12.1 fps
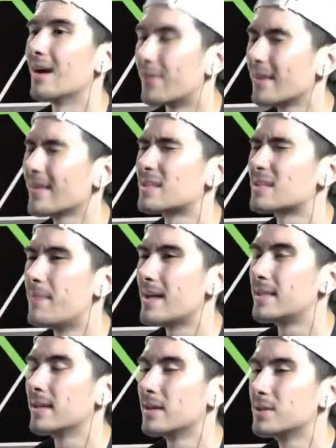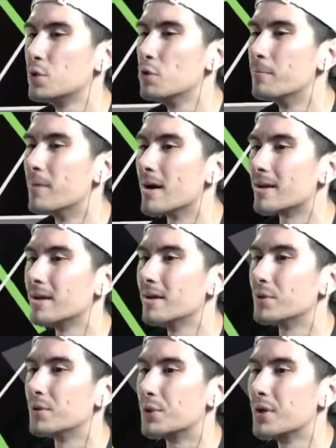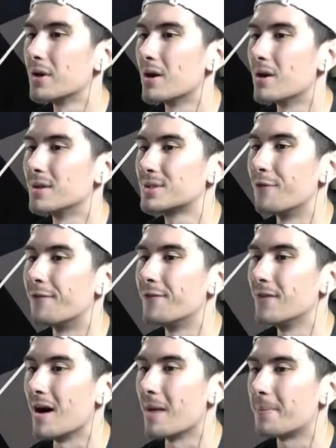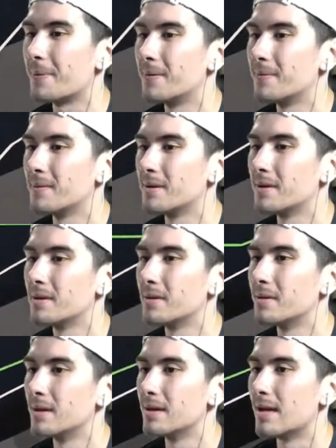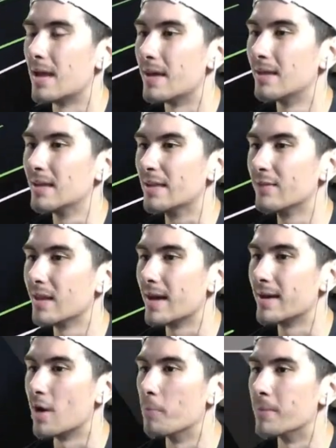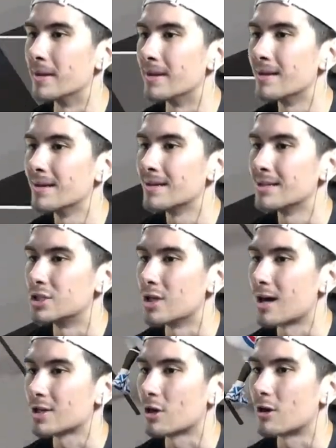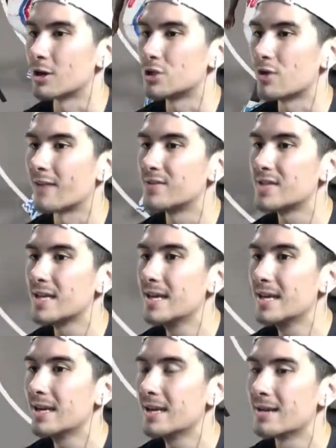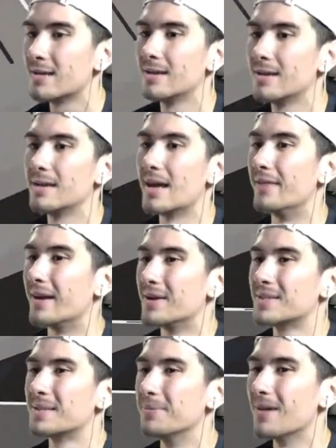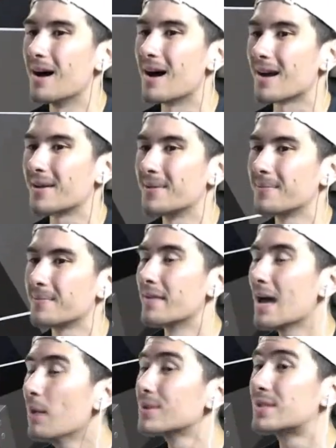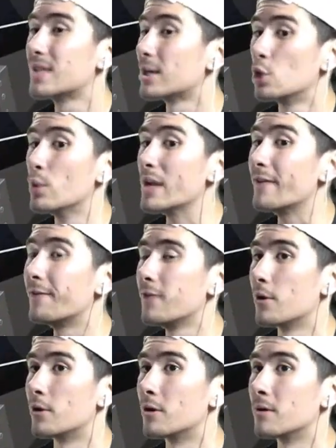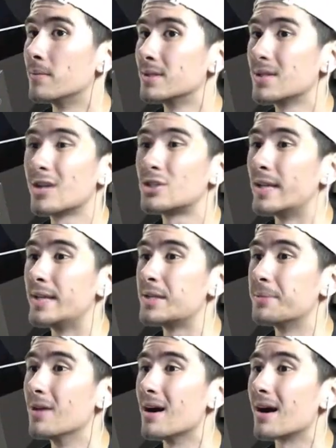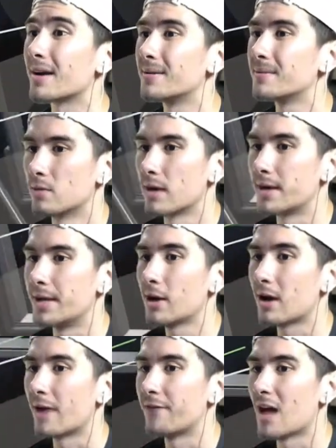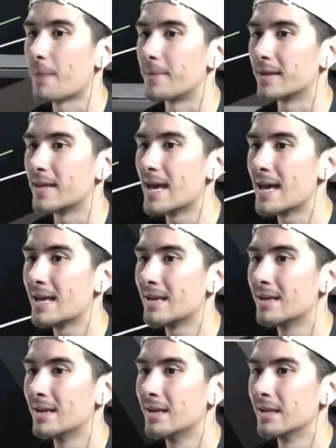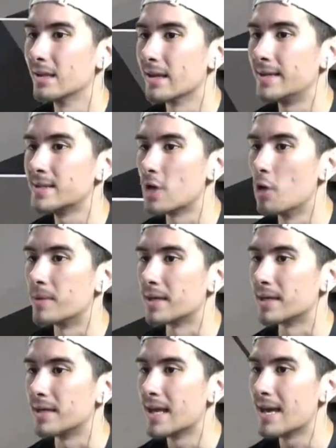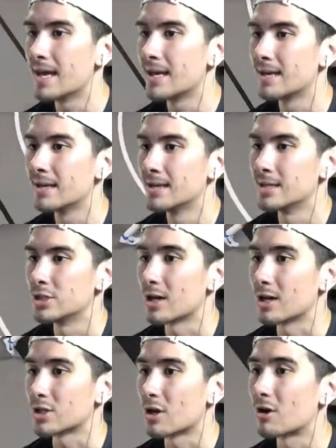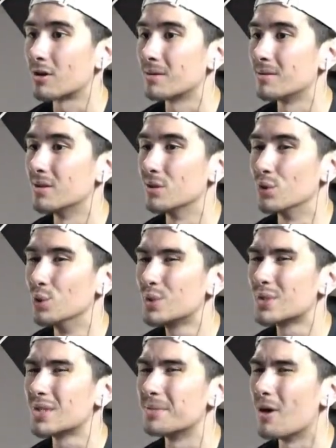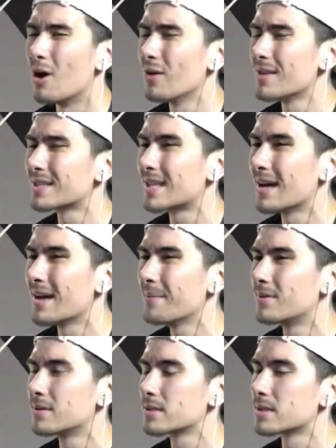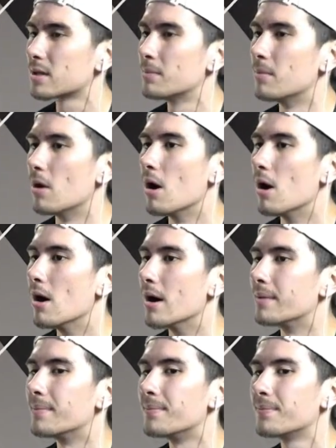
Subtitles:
think that's the best thing to do, but you could also flop, and then leave the lane open. Josh Hart drives in, and there's the block. That was such a weak floater, such an easy block. Right here, I flop again, the lane's open again. Josh Hart loses the ball this time? Come on.